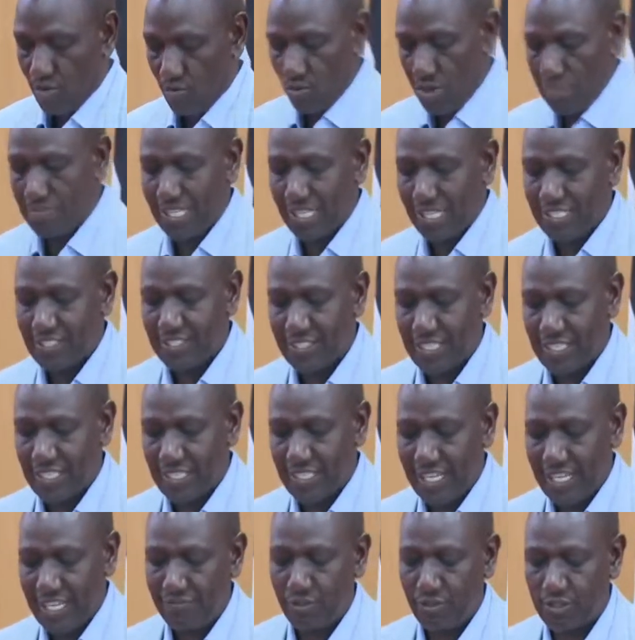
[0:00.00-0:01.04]
We must
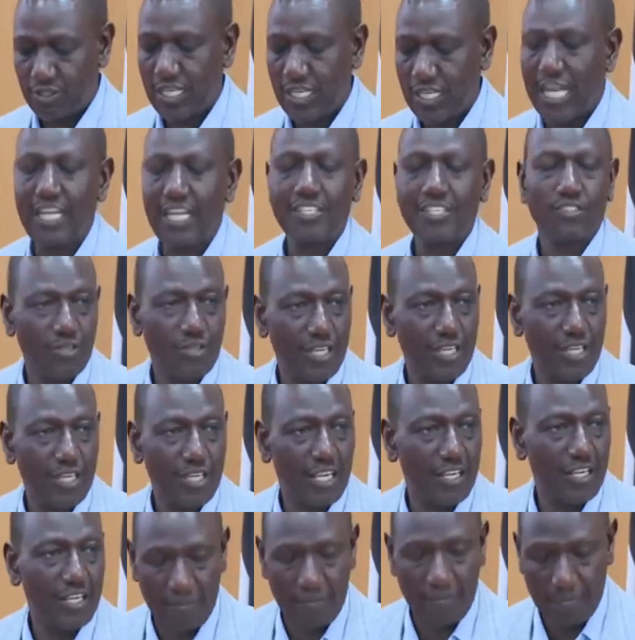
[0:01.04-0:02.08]
therefore stand
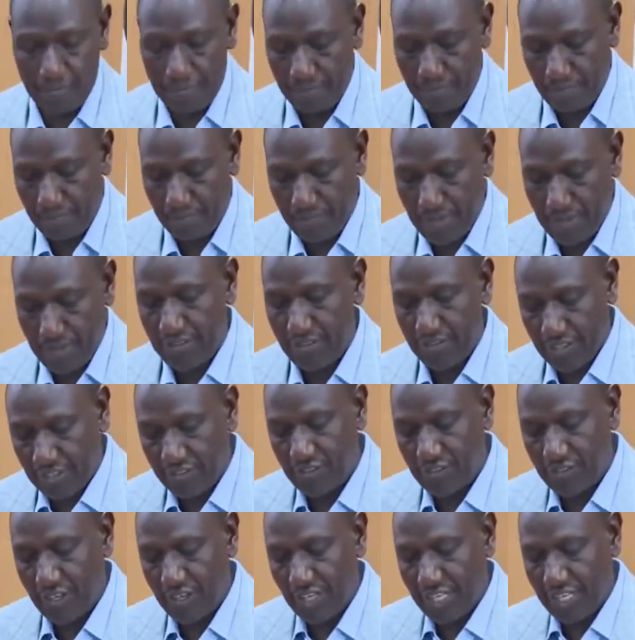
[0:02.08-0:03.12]
together in
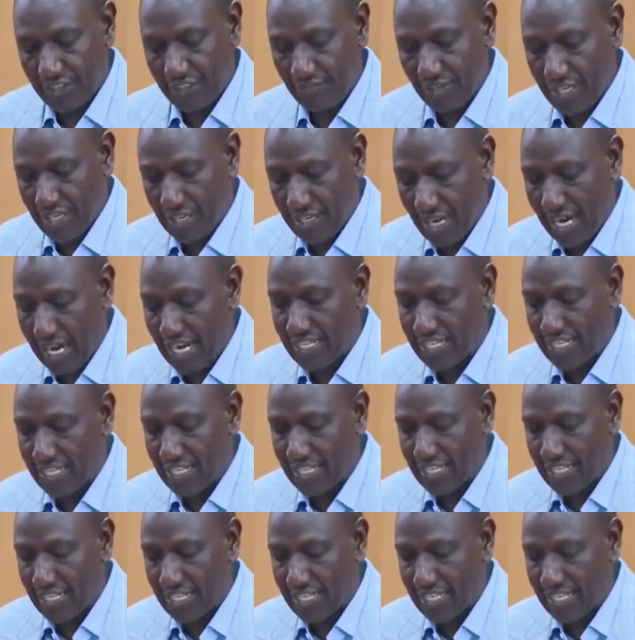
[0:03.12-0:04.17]
this endeavor
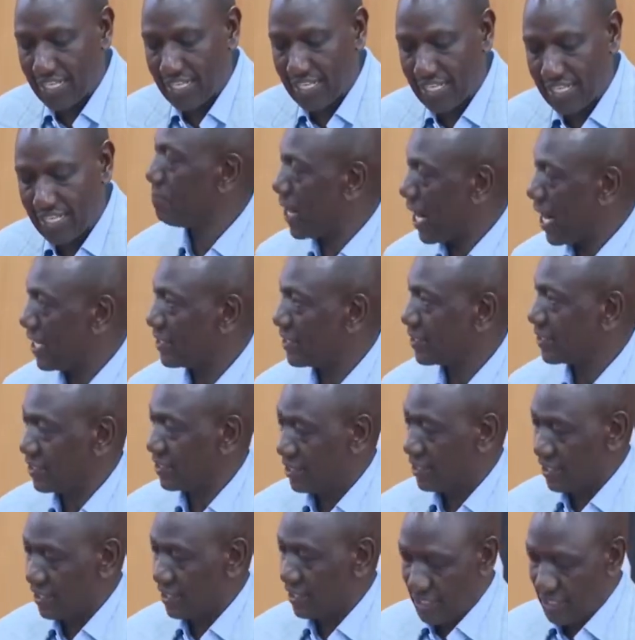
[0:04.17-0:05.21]
and do our part
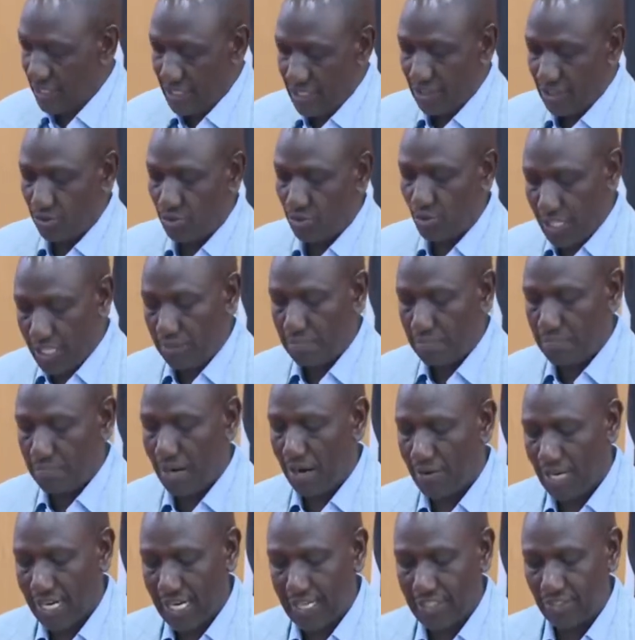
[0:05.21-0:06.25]
to keep
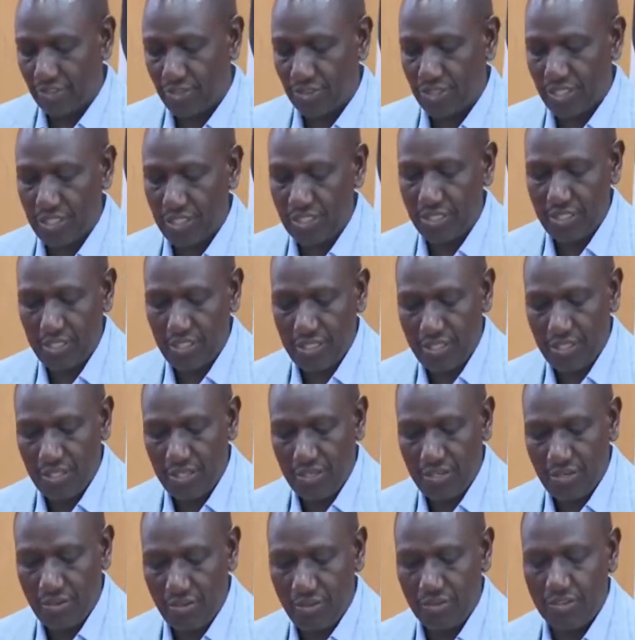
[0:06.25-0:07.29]
our country
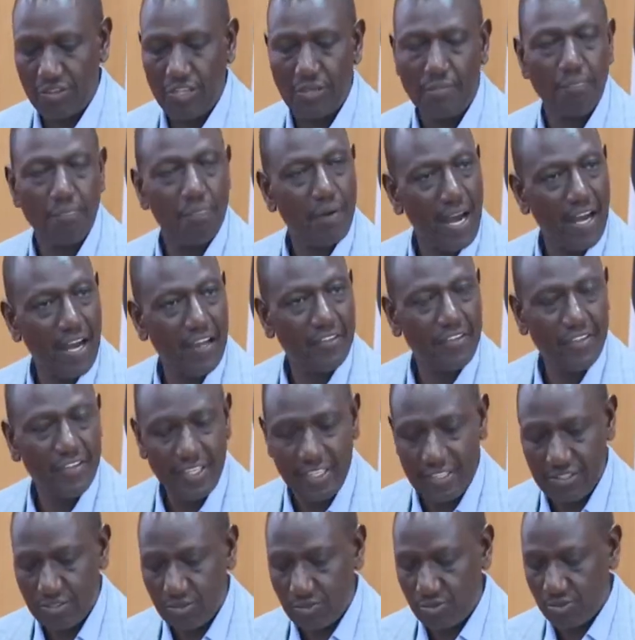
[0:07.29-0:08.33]
on the path
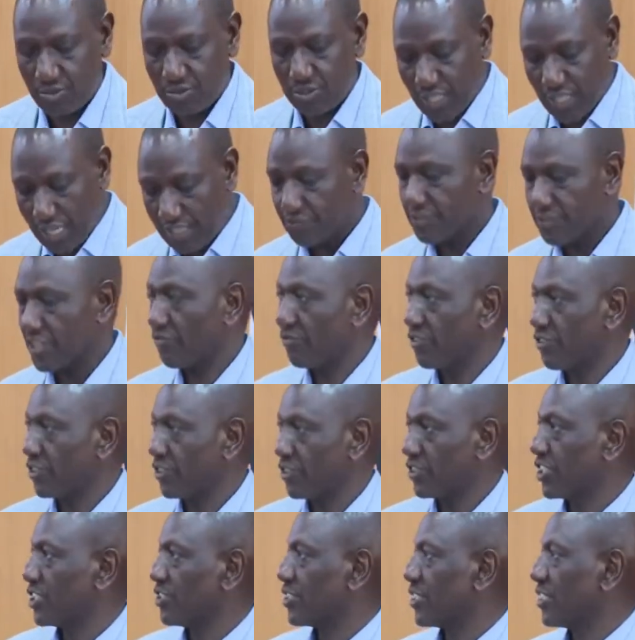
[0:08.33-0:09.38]
to
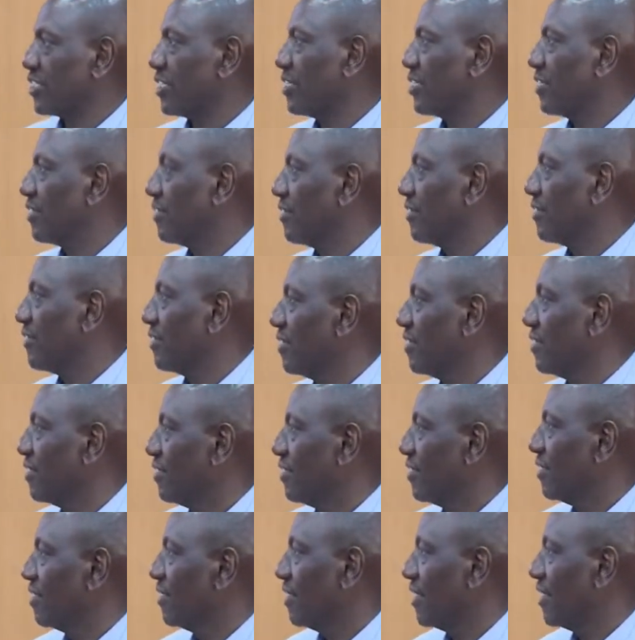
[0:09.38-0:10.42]
self-sufficiency
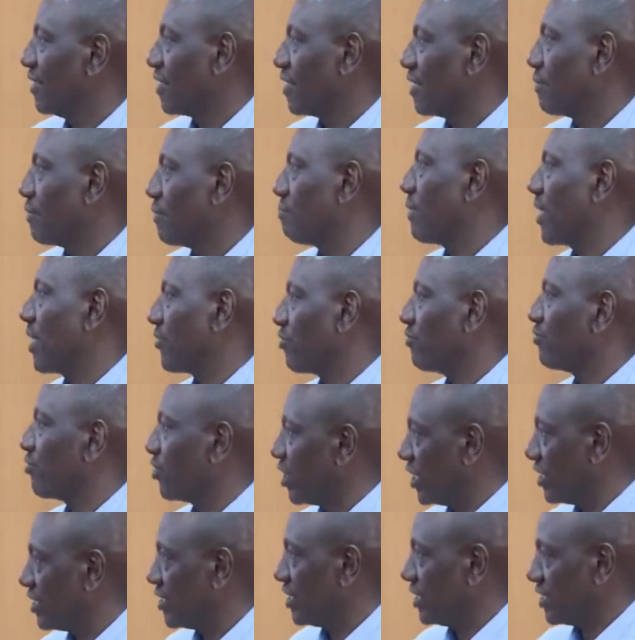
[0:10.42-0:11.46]
and the path of
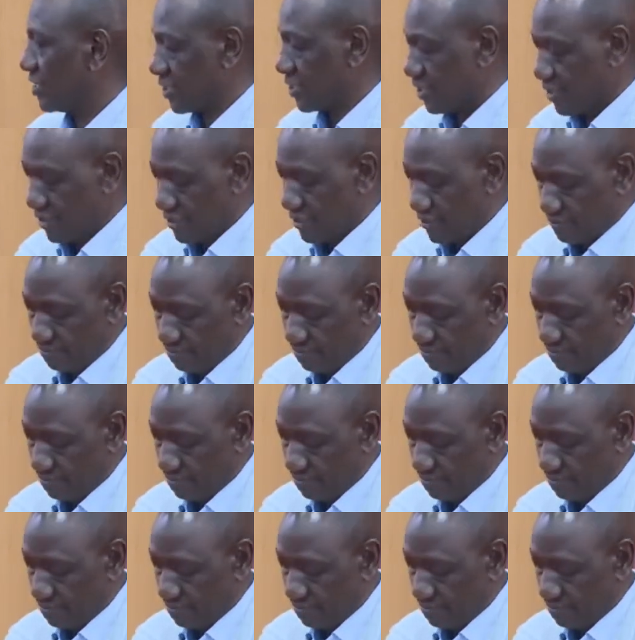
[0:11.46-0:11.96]
greatness.